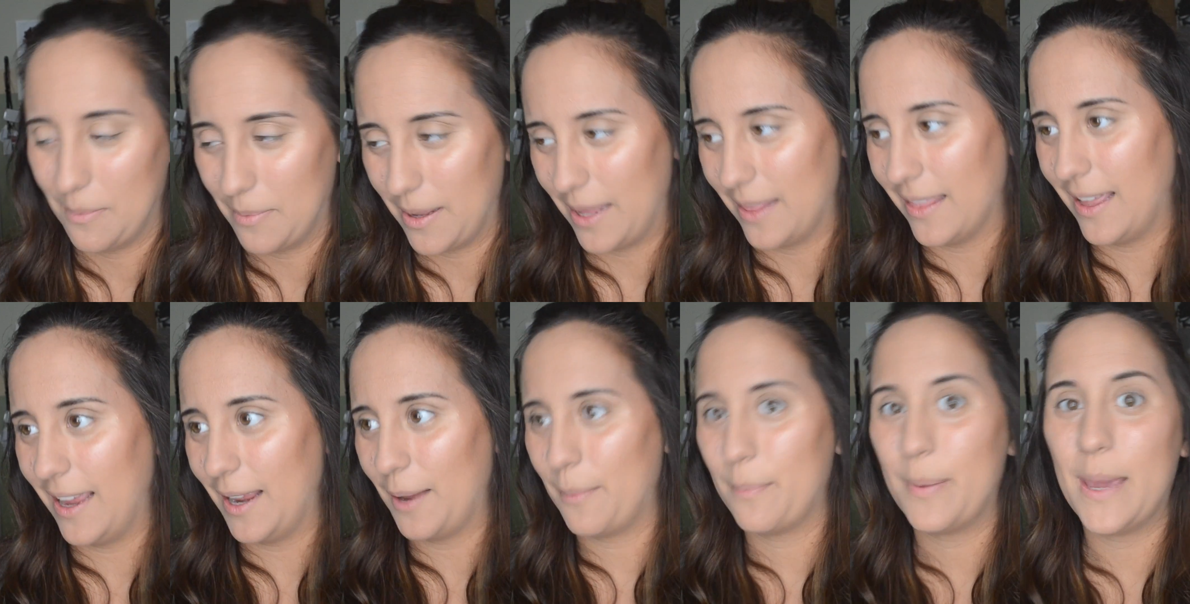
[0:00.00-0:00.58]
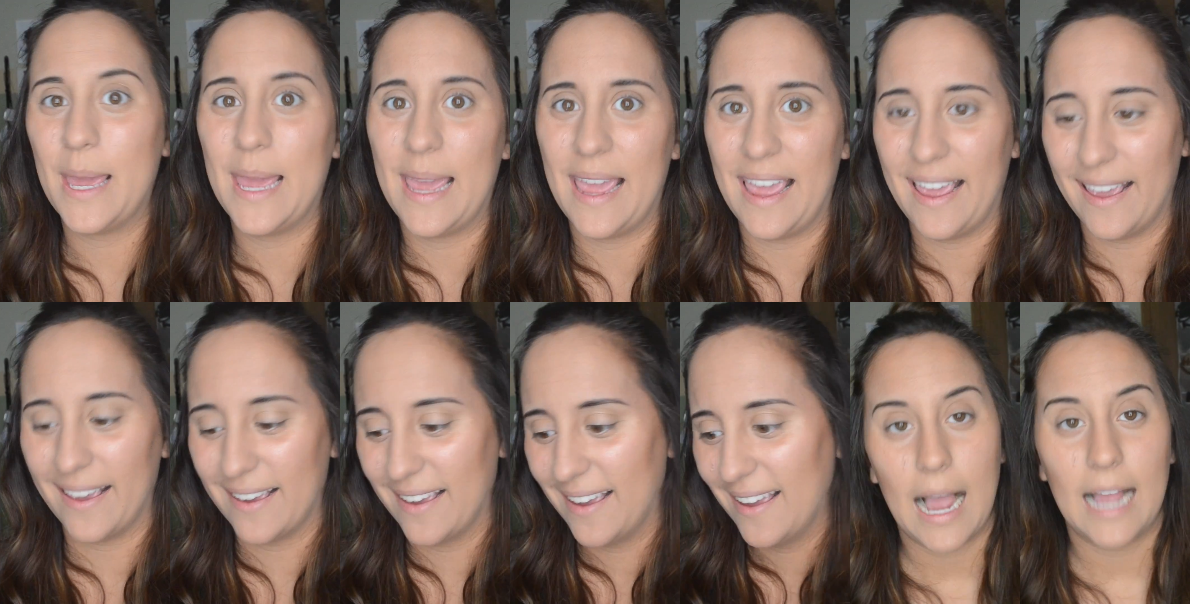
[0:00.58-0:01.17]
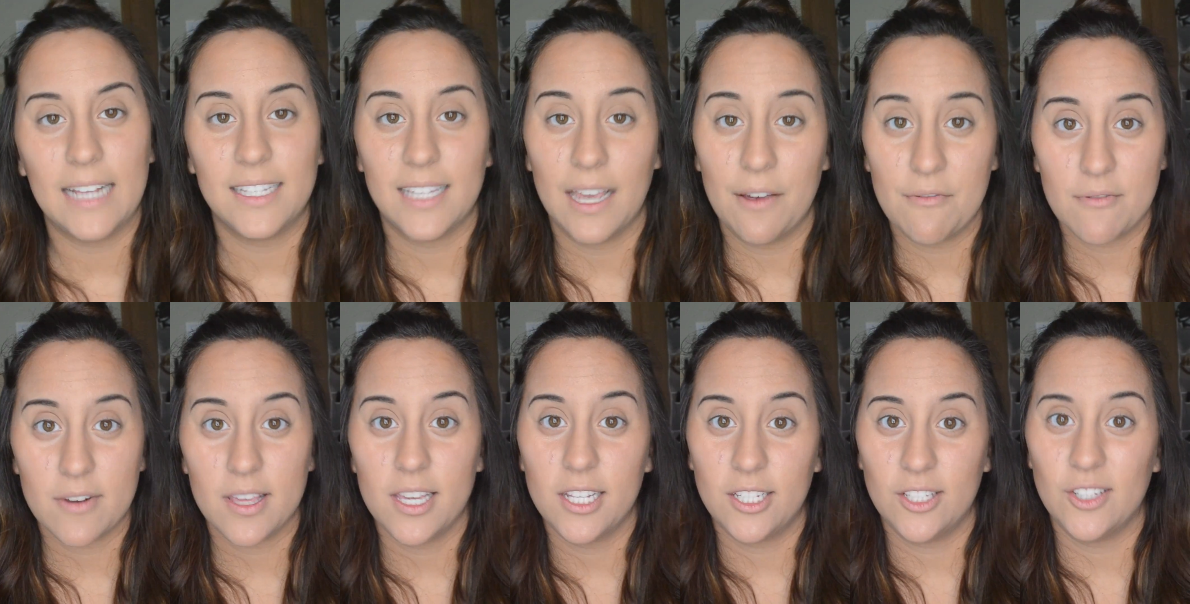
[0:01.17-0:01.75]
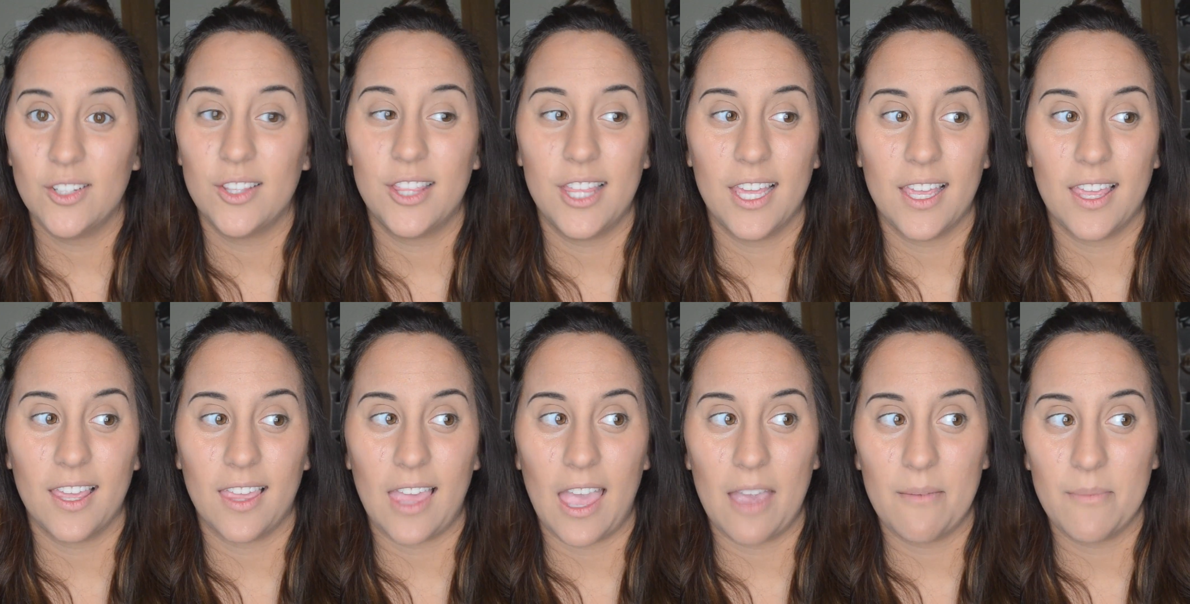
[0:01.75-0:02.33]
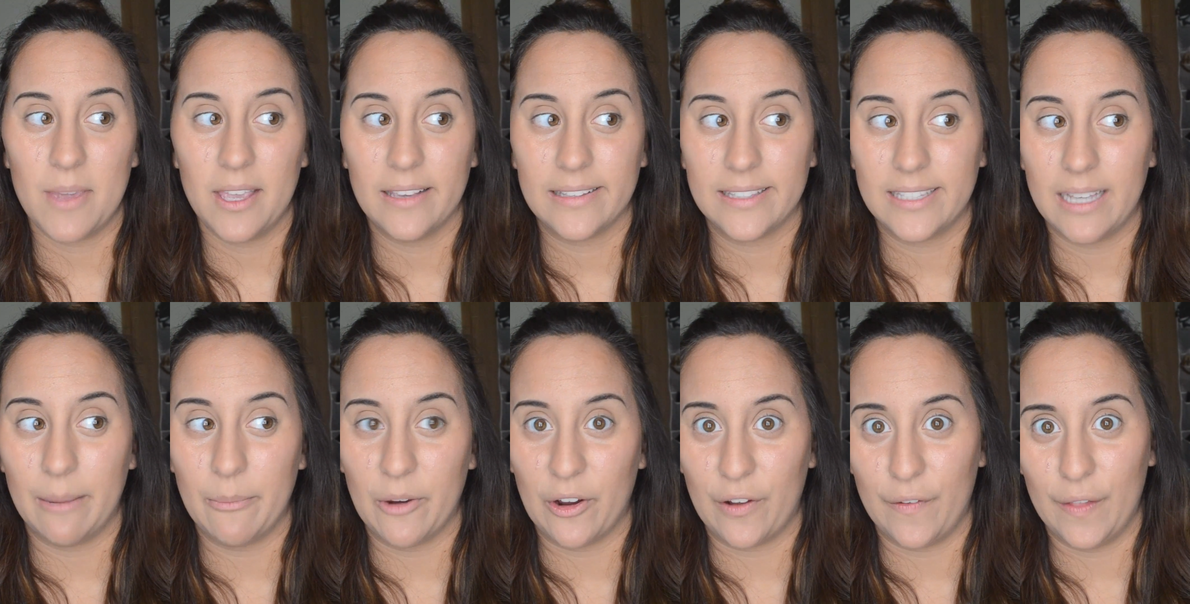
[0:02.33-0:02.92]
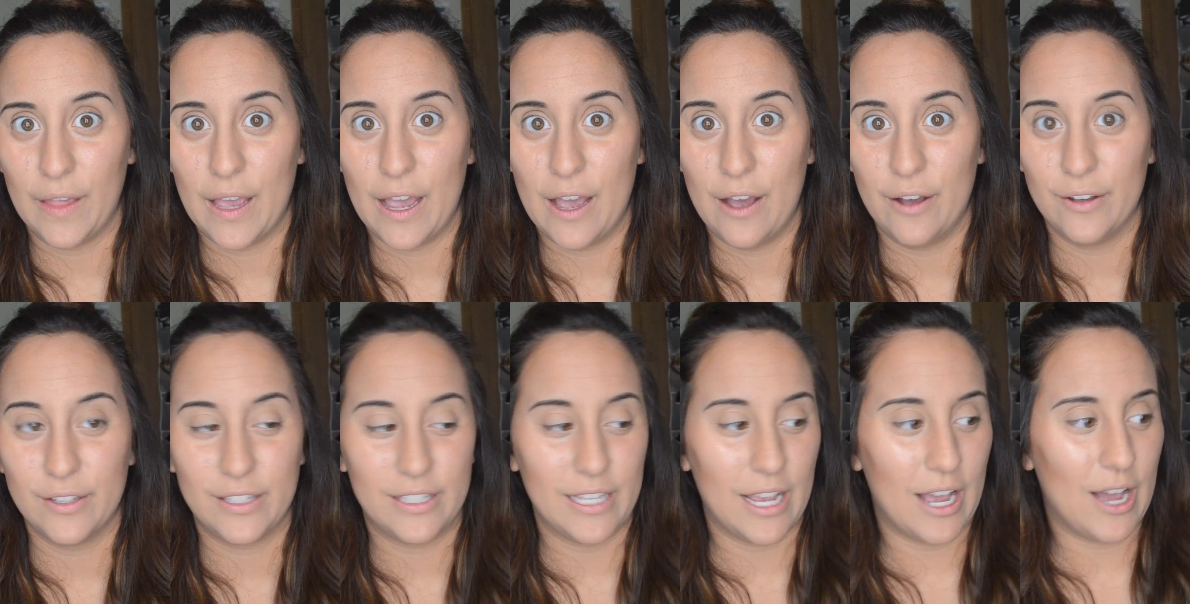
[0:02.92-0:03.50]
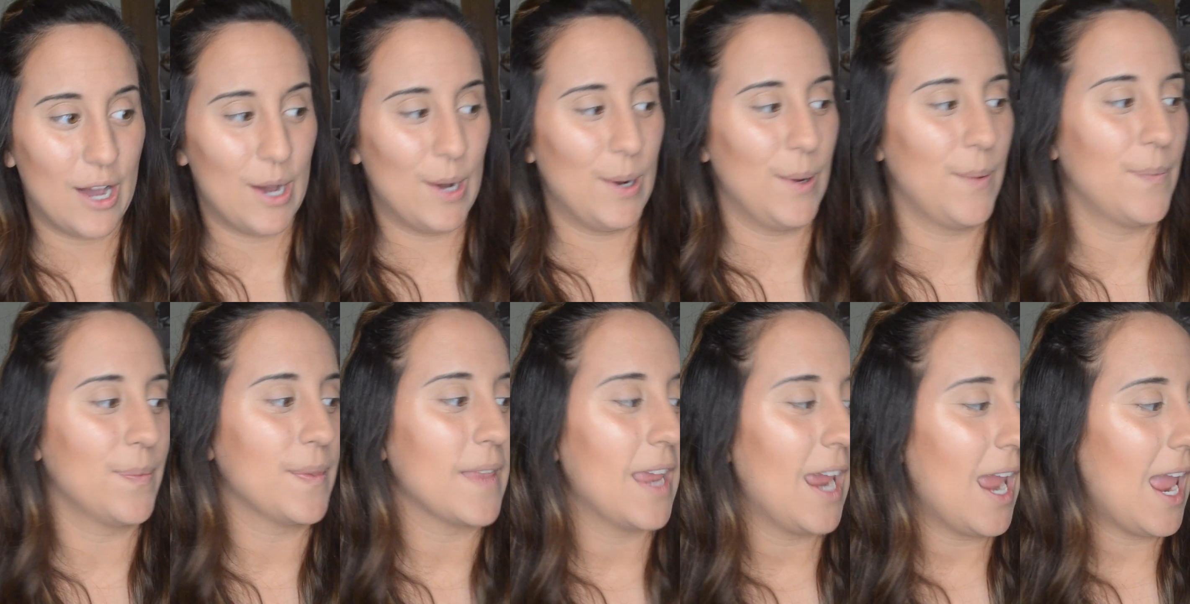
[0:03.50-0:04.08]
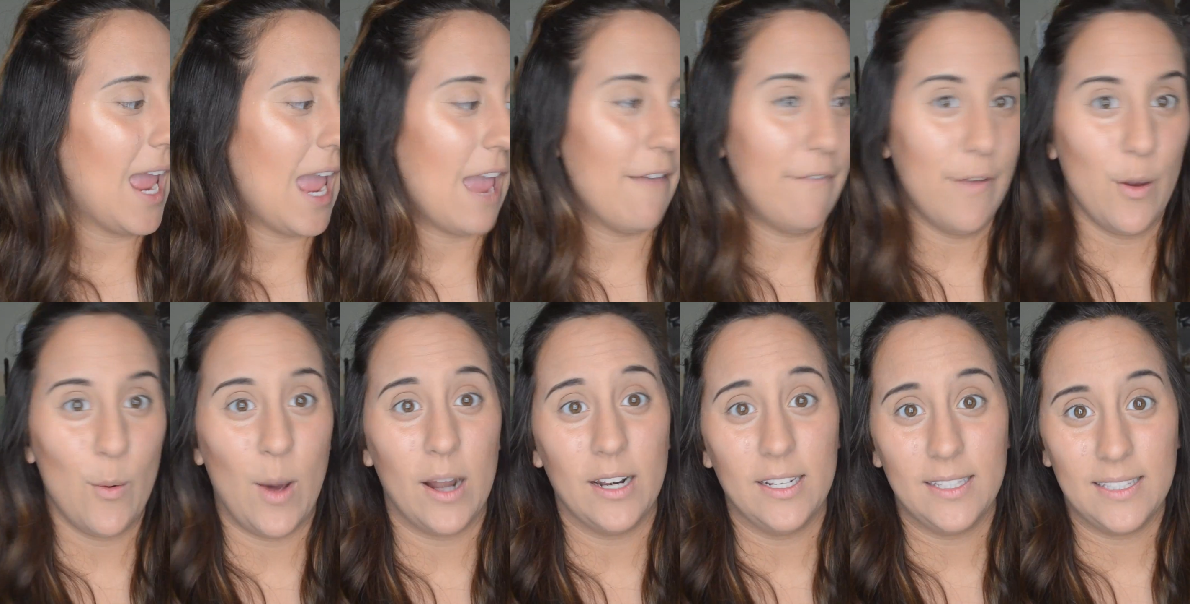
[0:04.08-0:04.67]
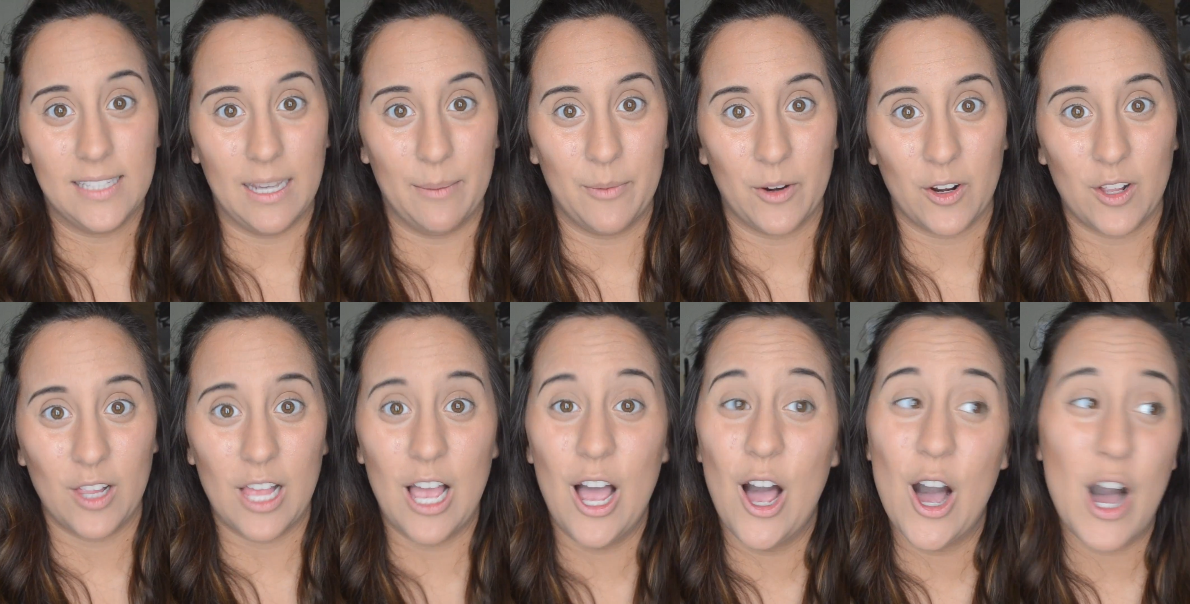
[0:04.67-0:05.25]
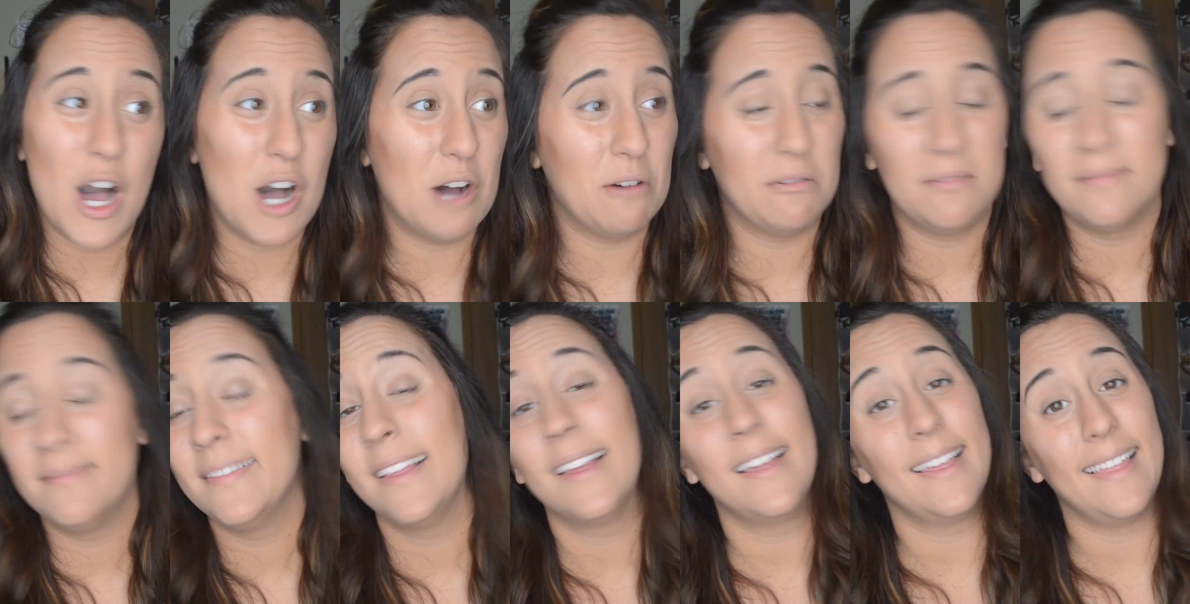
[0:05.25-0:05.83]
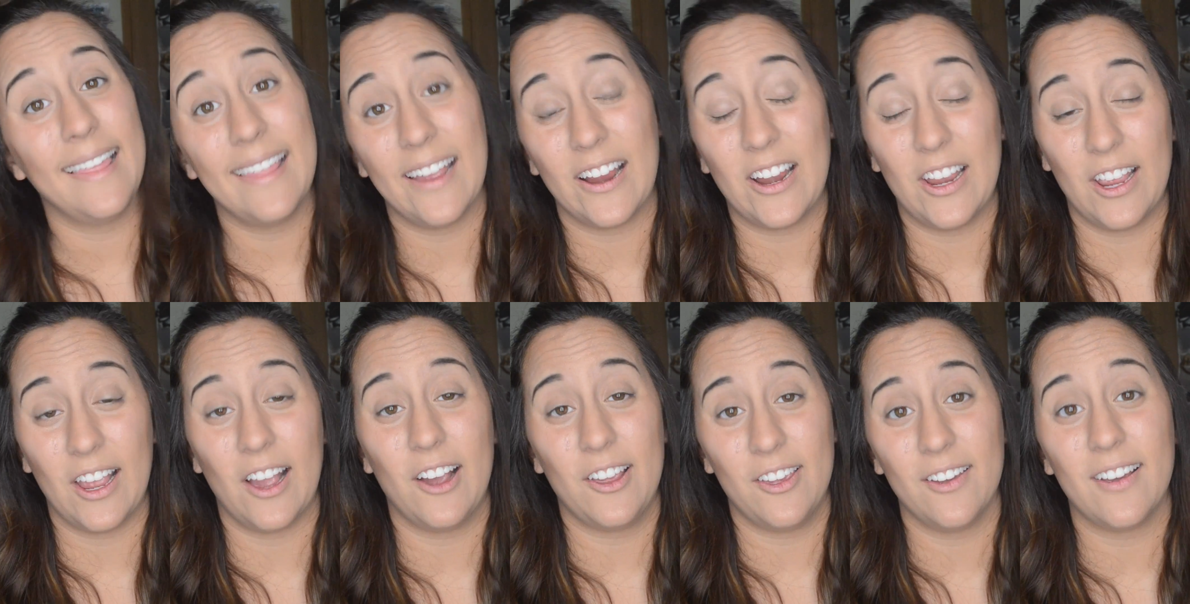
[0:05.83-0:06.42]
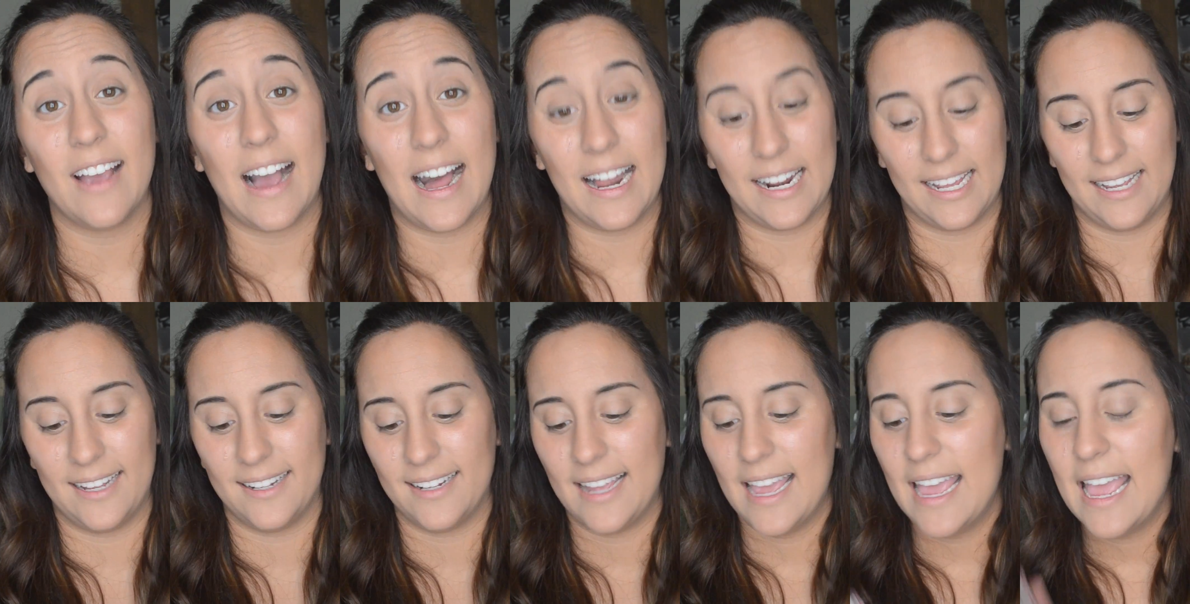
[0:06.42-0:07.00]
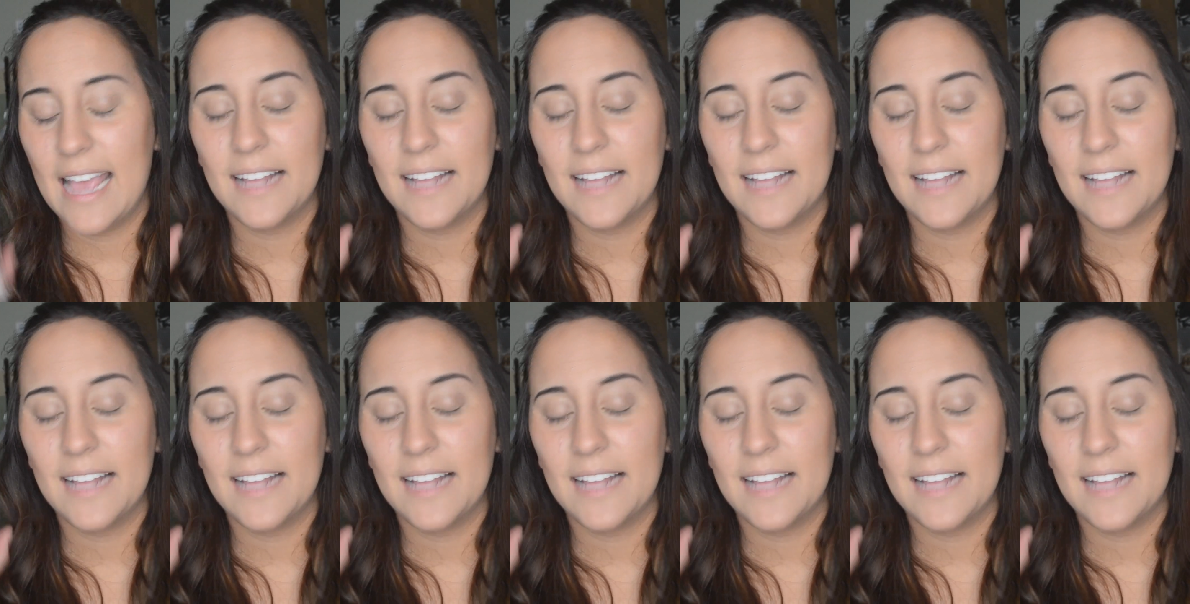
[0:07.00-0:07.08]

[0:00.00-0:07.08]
but like pink. I definitely do think it gave me a summer glow, so if you want a summer glow, there you go, you got it.